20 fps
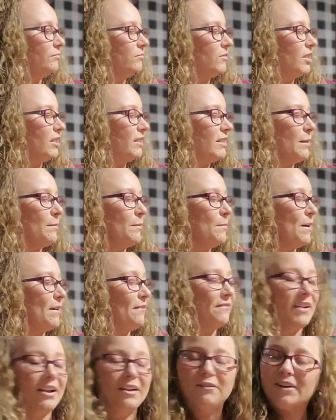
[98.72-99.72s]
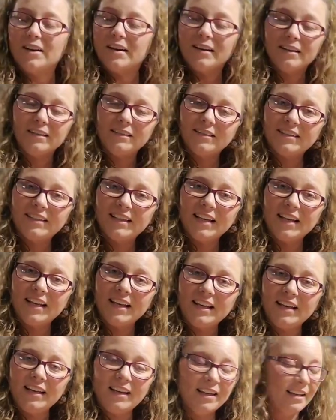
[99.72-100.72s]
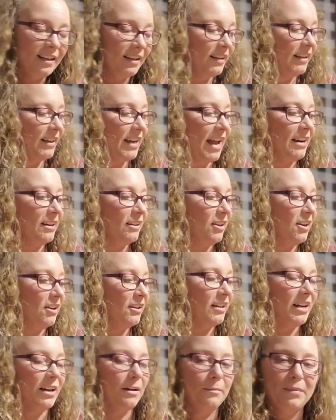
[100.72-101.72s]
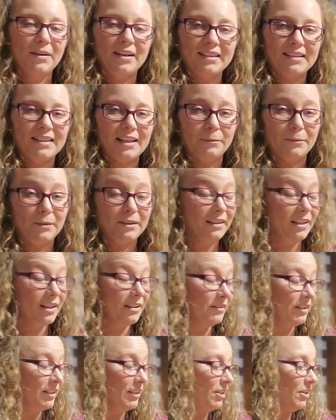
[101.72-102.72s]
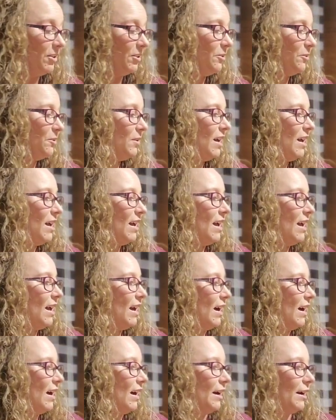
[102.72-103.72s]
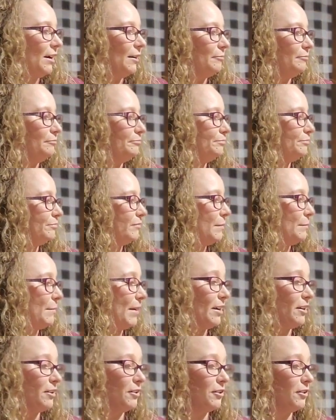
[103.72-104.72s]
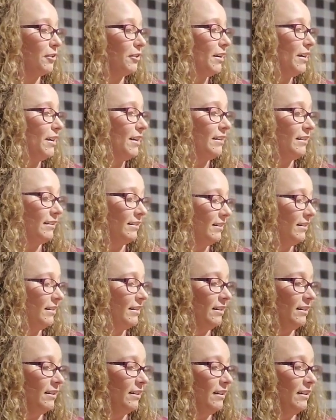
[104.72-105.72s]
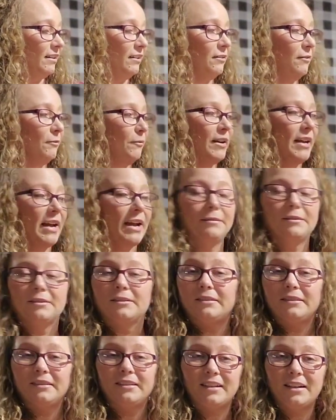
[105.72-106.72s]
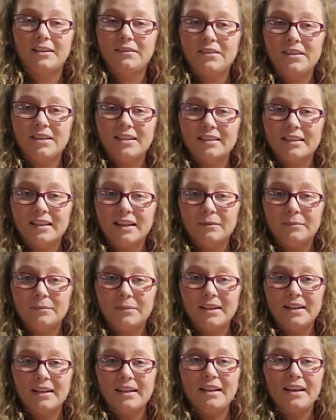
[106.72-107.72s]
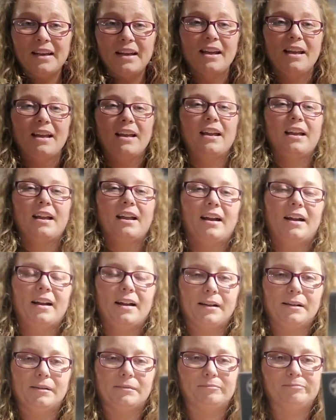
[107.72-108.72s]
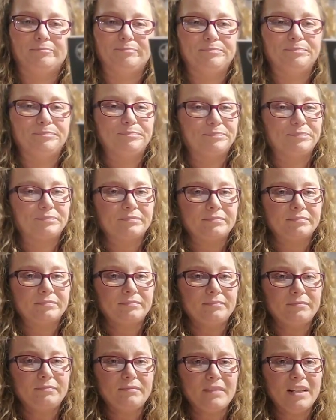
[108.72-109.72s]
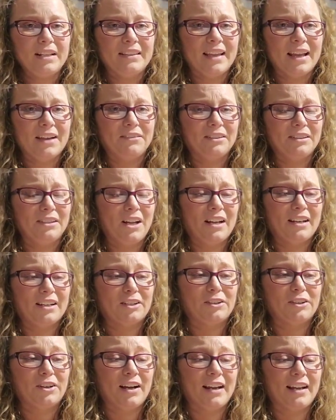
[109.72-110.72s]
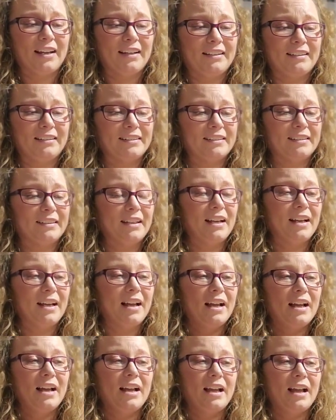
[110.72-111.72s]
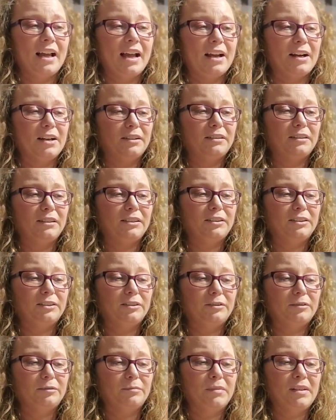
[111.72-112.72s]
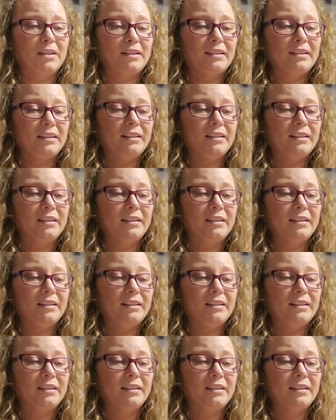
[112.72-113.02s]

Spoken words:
Just some of my favorite seed catalog companies that we love to do. Baker Creek. We absolutely love this company. They have a lot of great heirloom